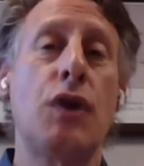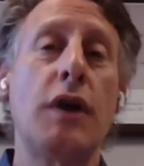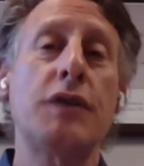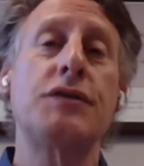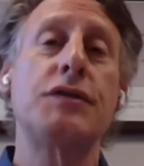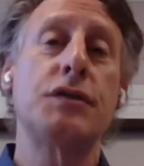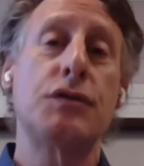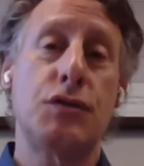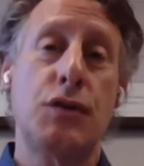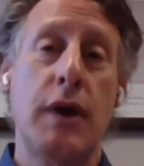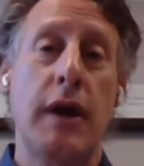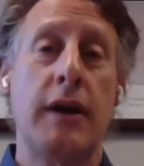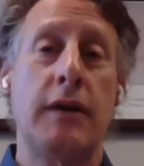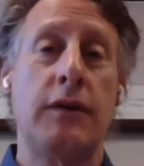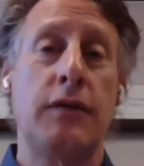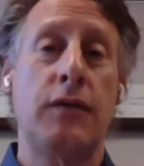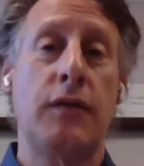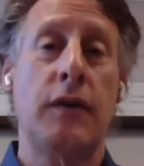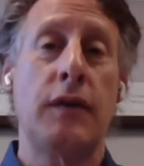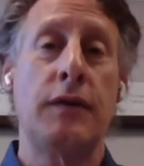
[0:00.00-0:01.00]
trust
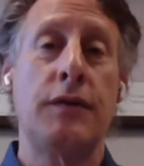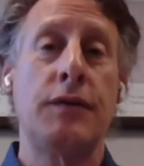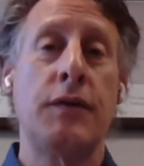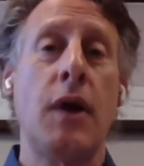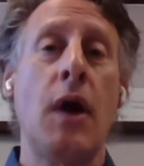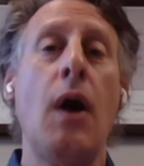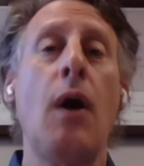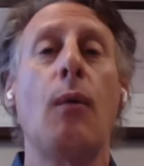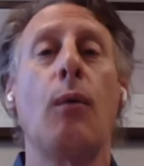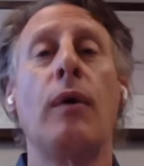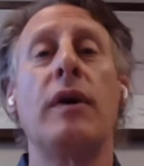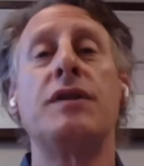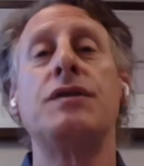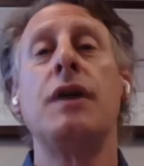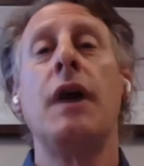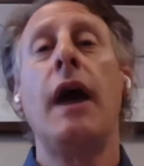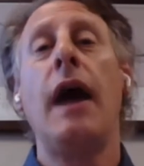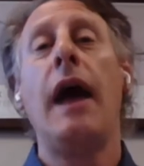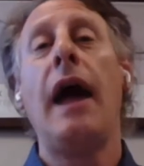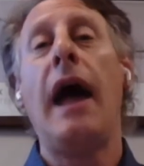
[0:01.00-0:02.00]
transfers,
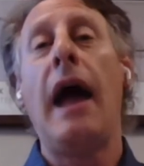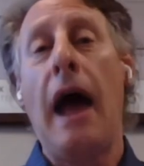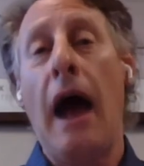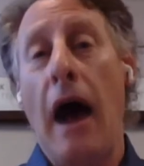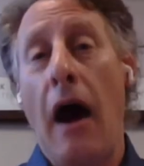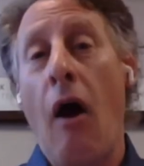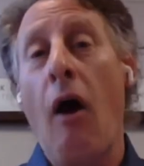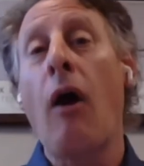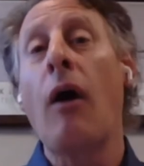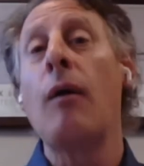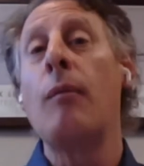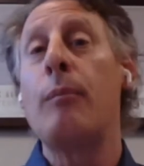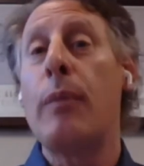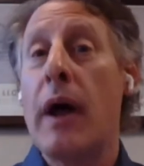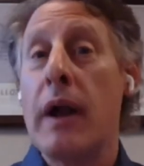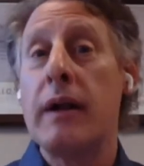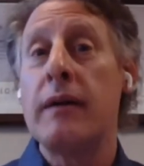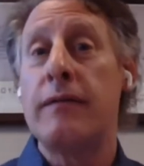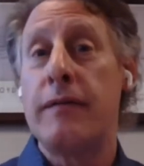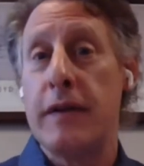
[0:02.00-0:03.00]
which are
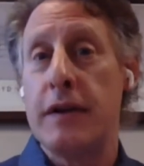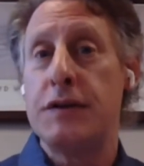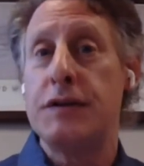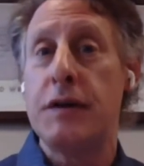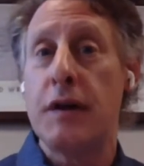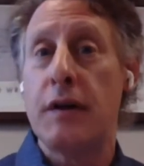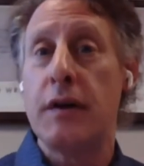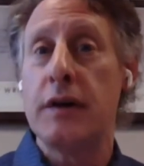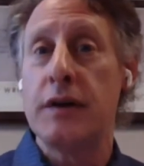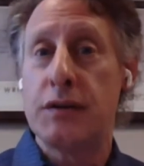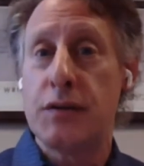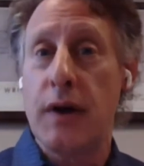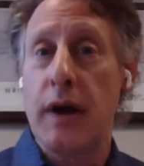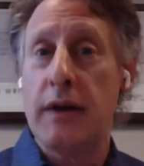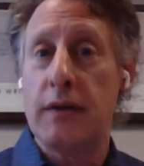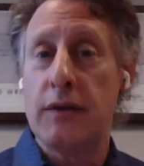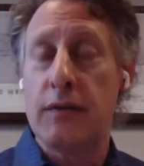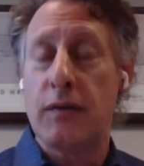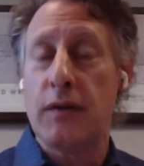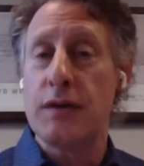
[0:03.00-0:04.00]
beneficiary
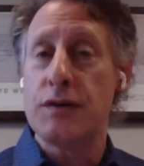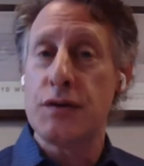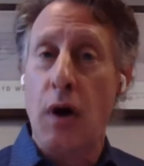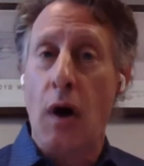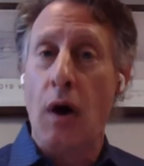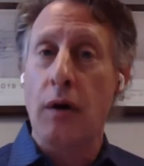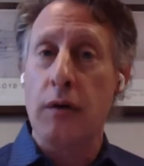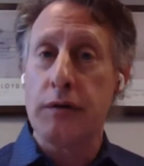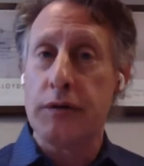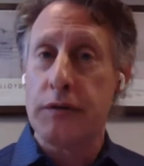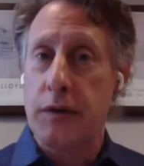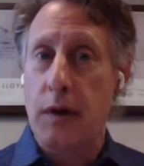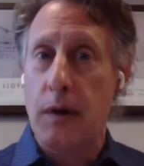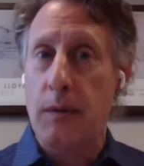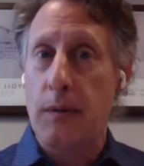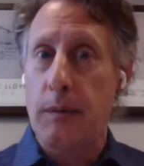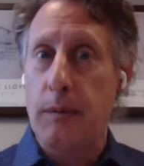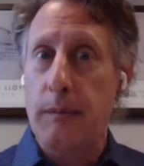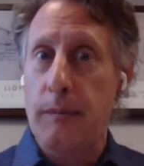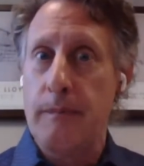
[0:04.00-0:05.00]
transfers
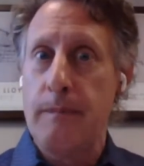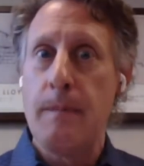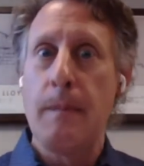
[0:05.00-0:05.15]
also.